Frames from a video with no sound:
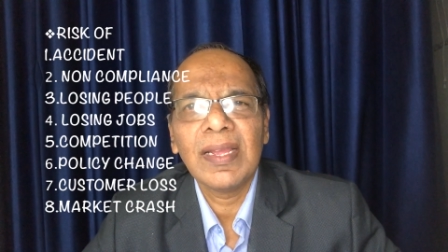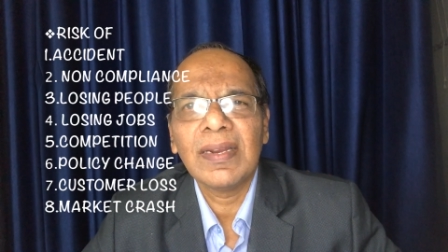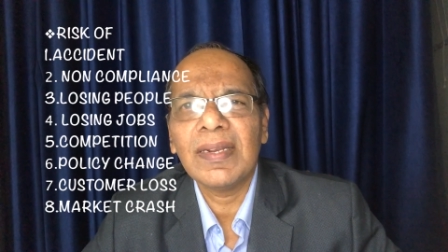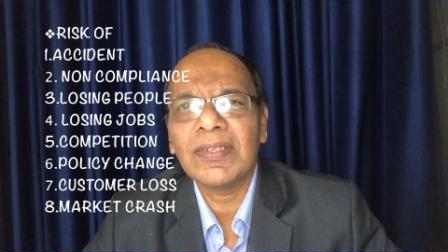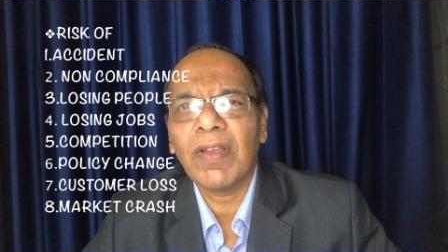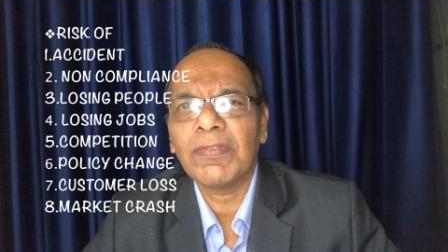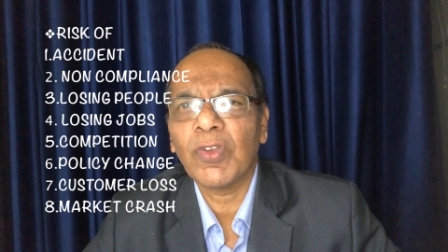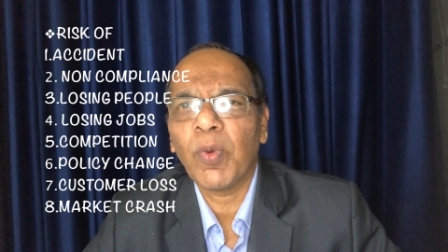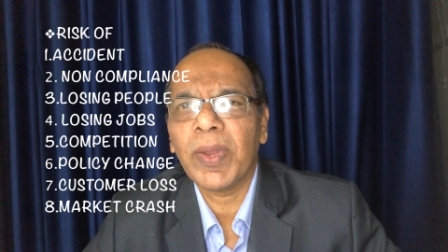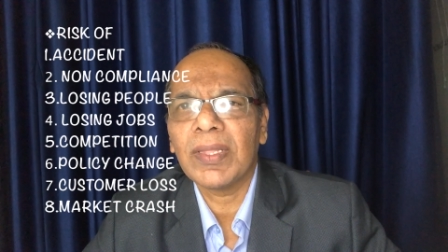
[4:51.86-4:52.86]
risk of
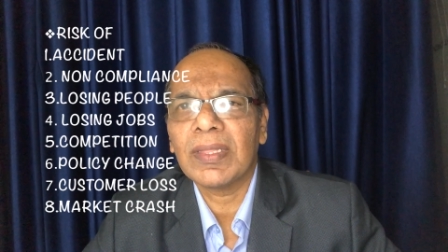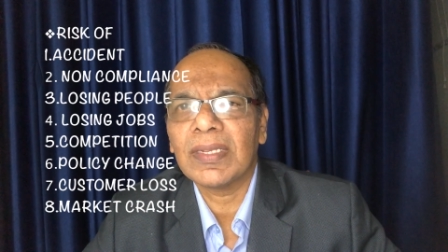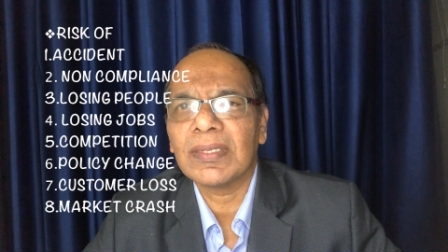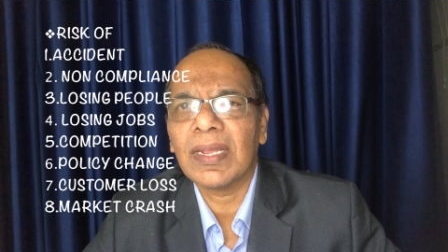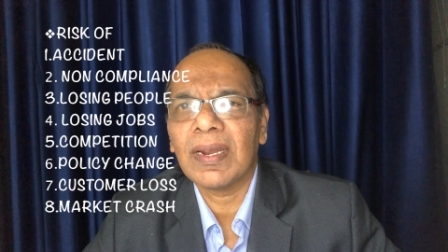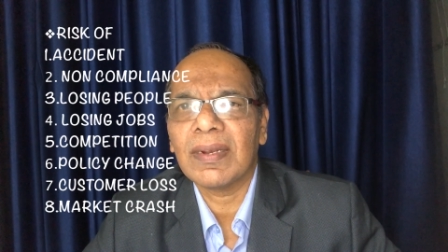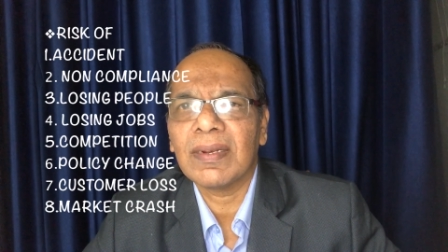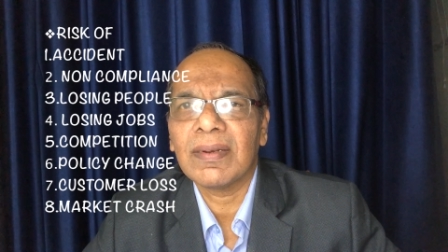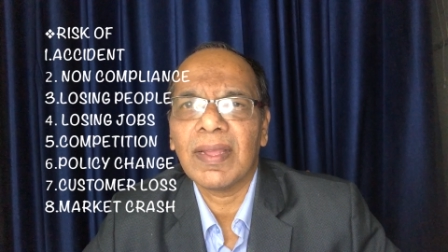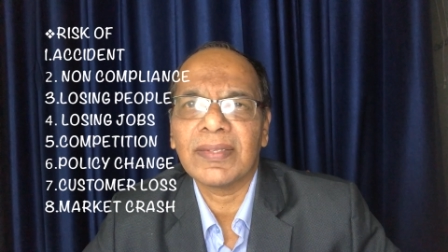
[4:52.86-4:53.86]
so many things are
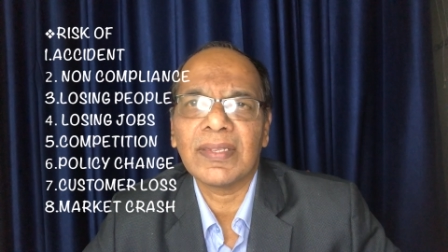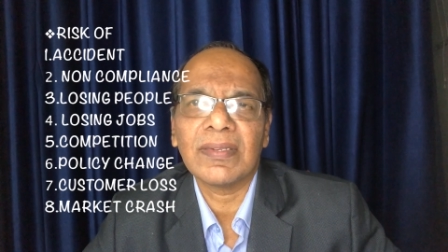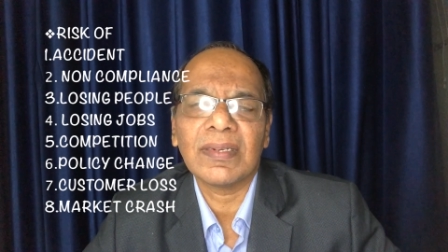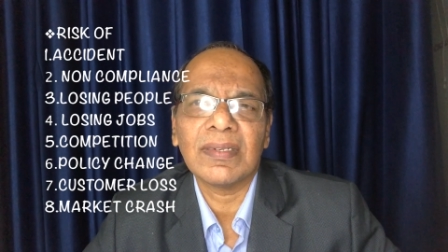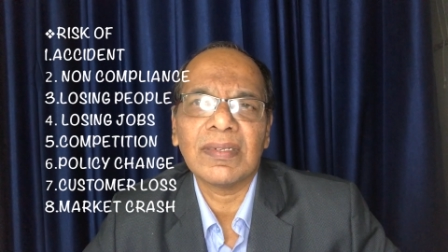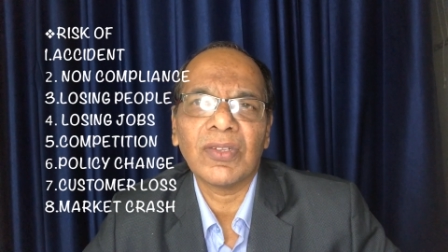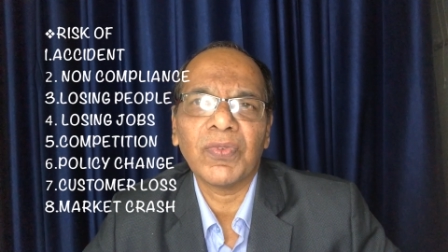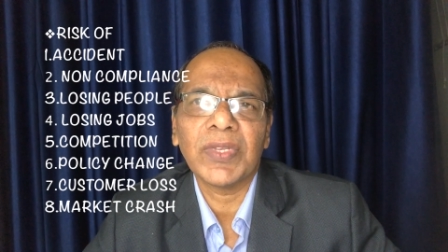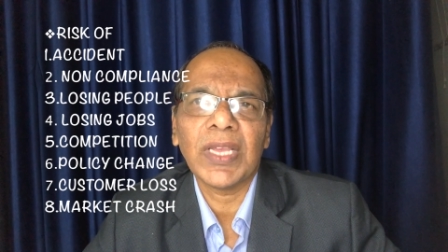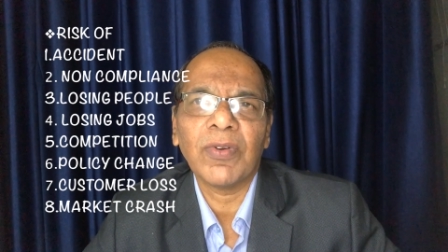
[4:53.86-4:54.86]
existent. So
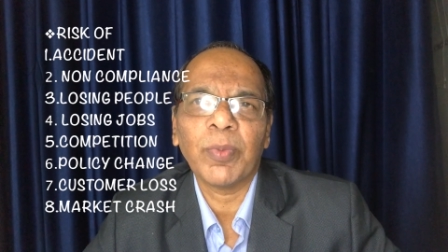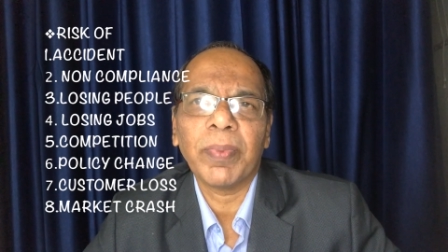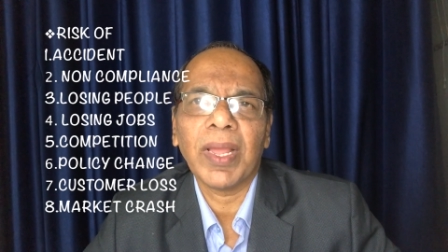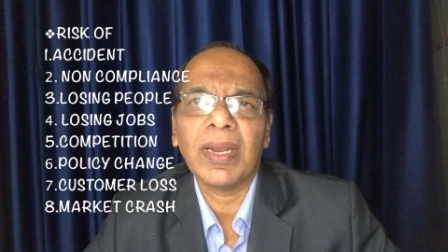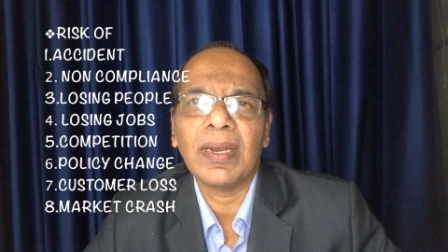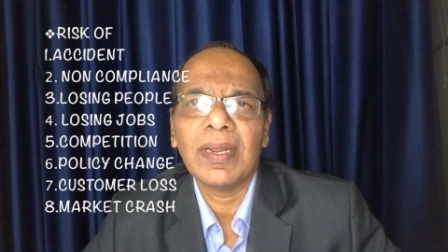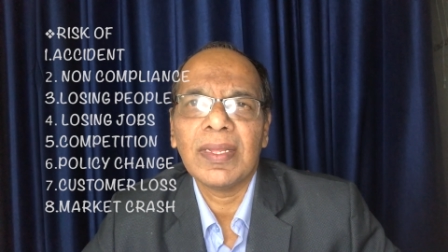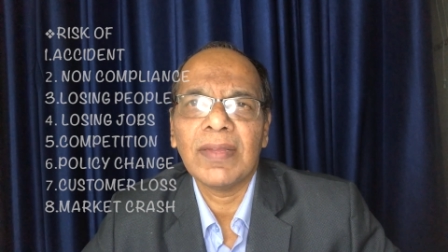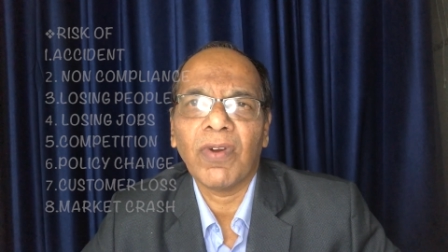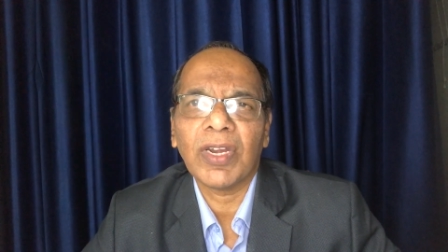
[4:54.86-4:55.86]
we have to plan
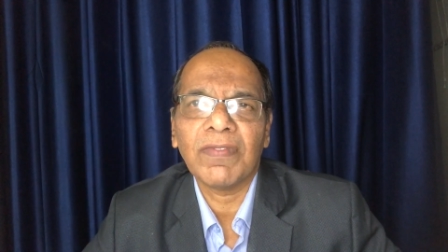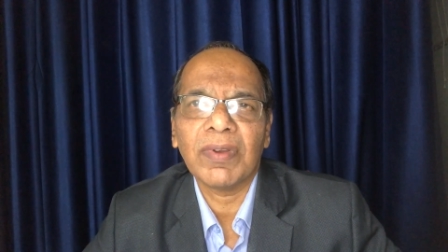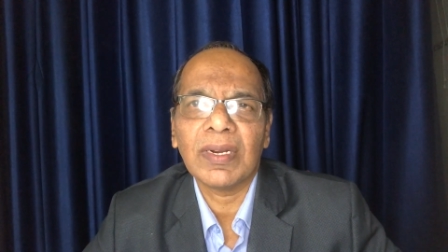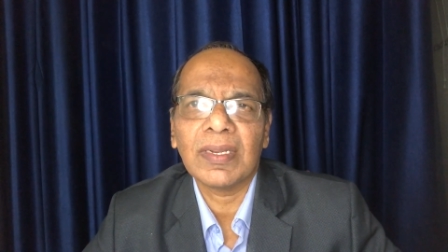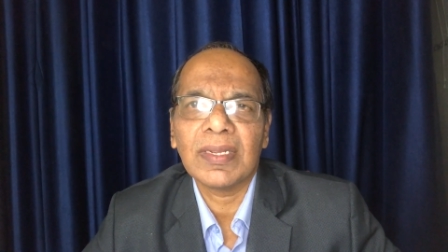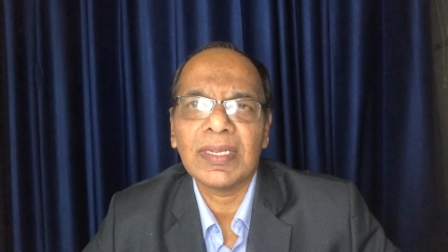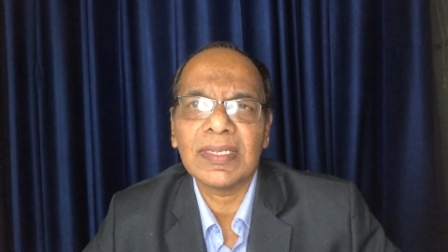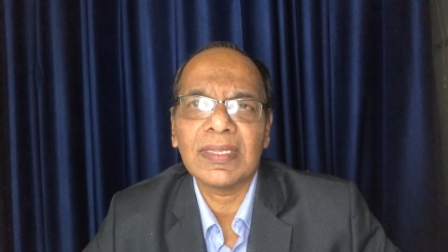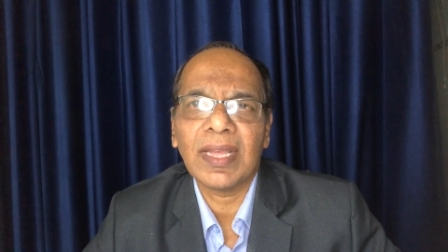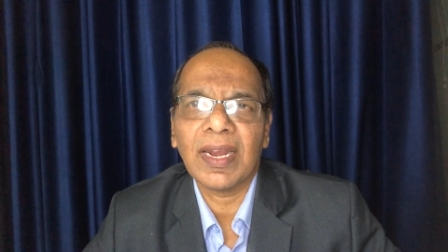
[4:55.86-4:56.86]
whatever
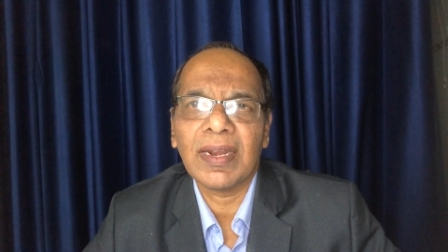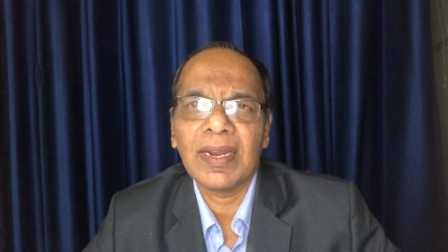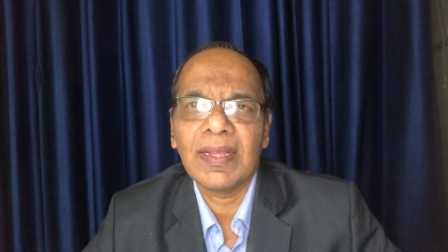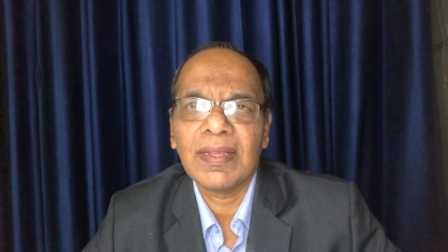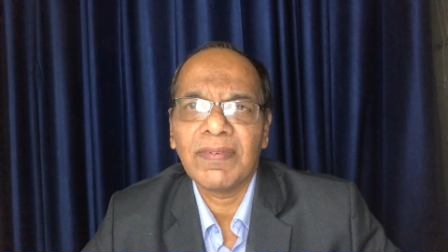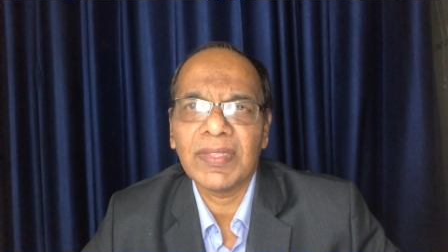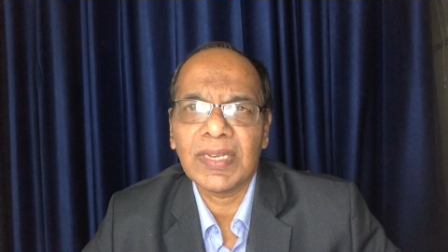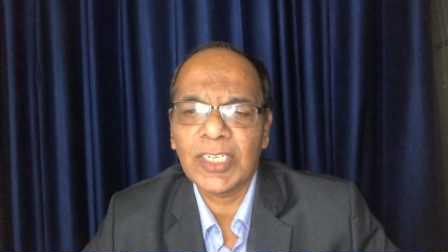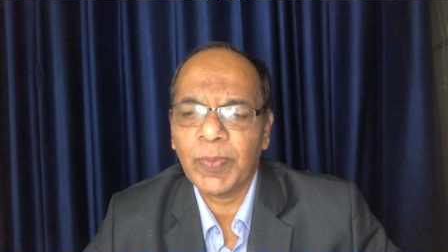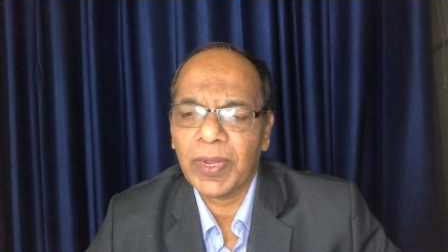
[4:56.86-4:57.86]
is there with
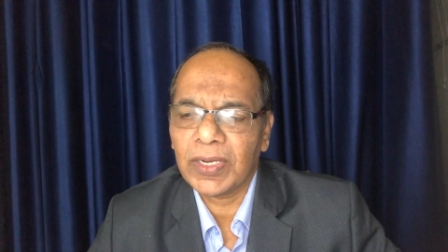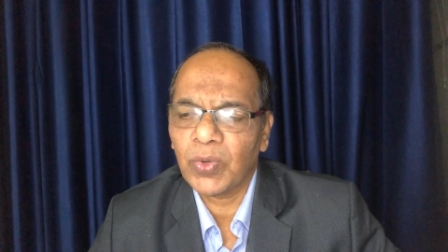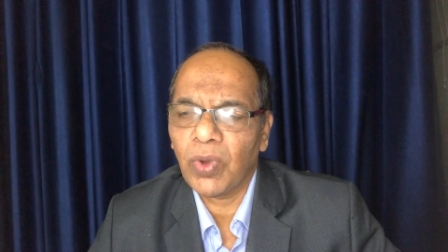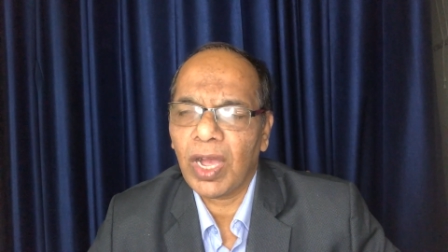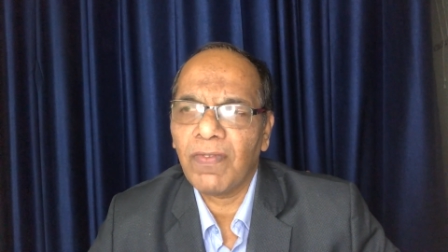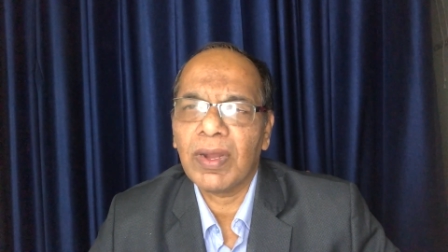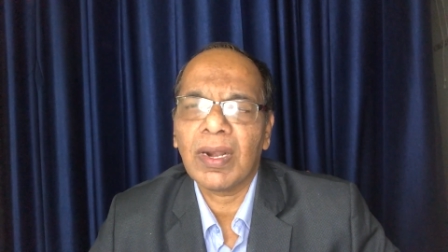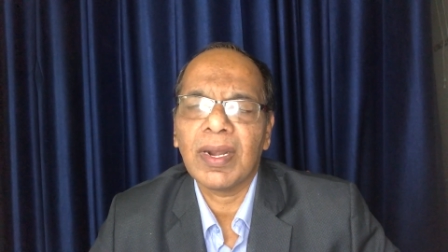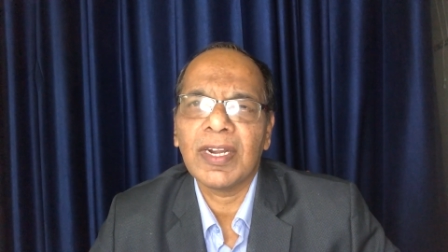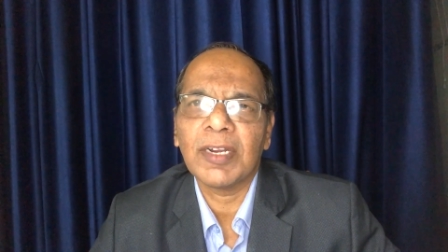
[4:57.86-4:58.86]
respect to
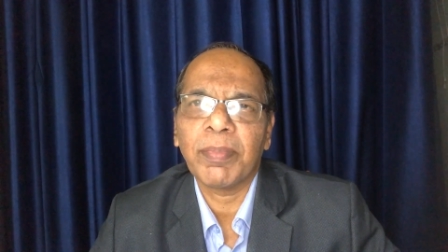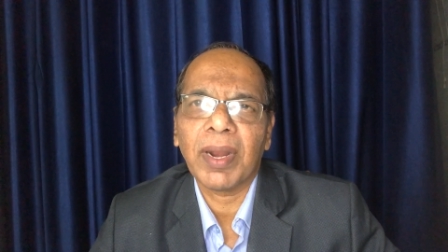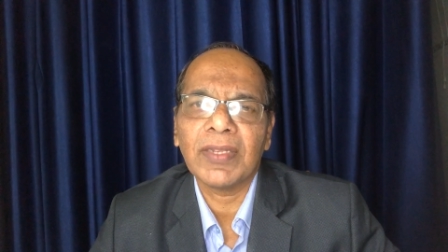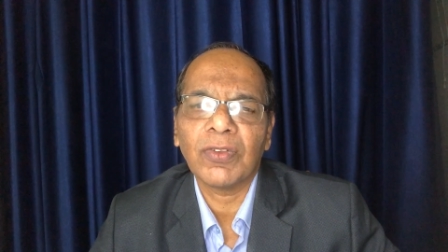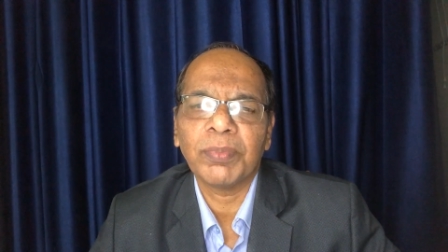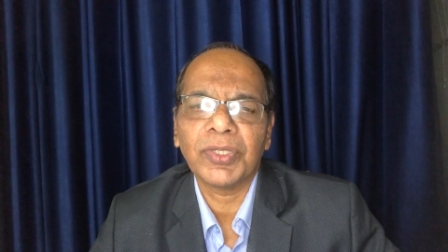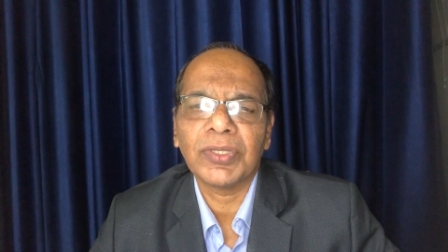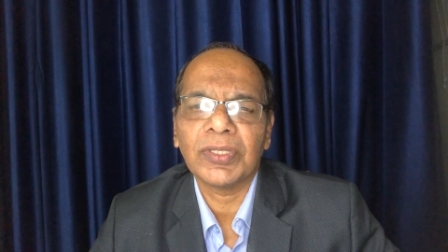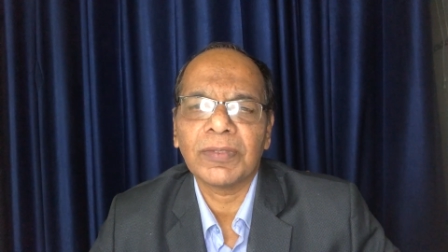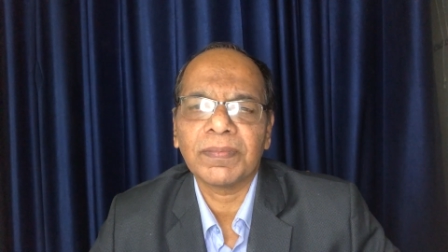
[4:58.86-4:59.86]
our enterprise or
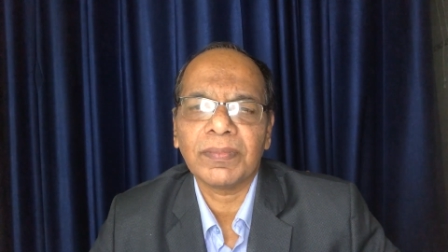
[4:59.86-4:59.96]
business.